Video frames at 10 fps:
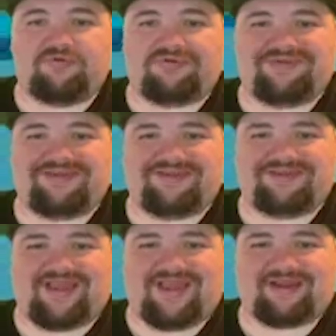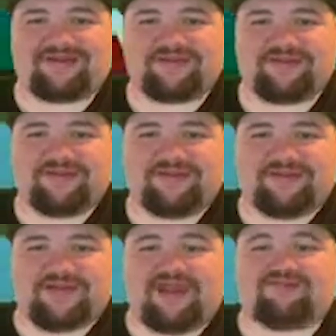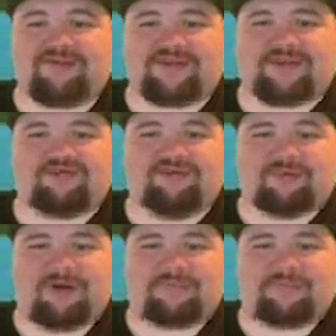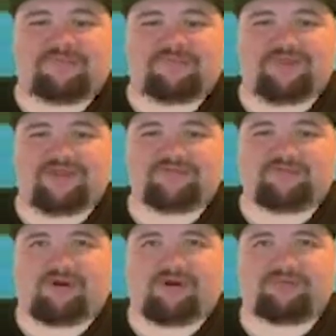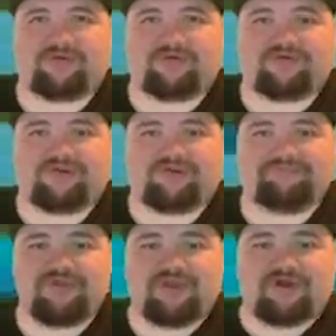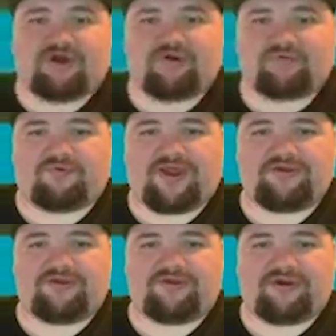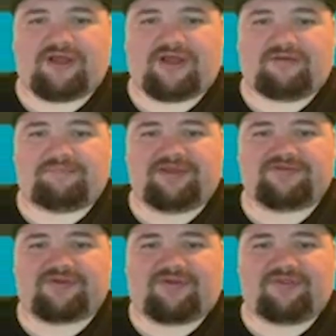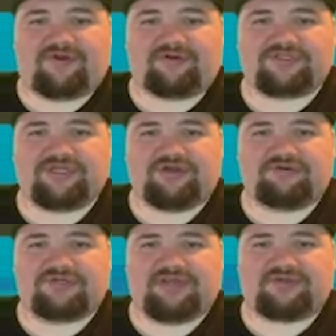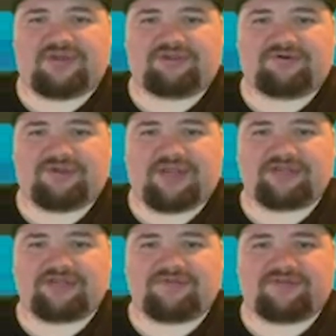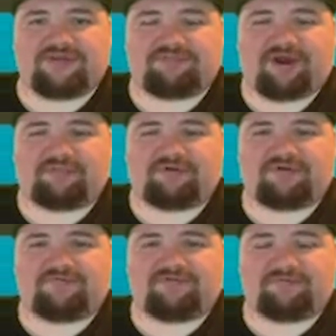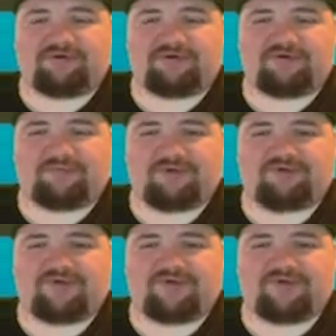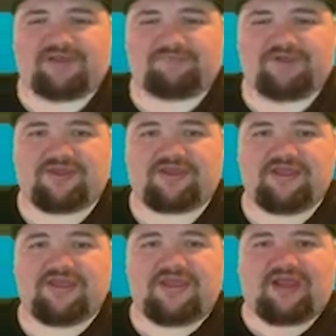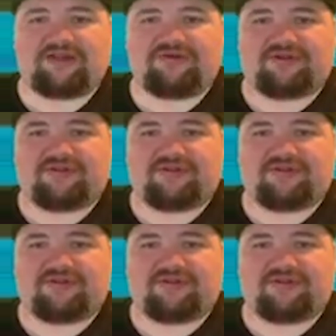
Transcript: the exact everything from Upland. So these properties here are rendered based on their GeoJSON locations. The properties of the buildings are based on the same thing. And you can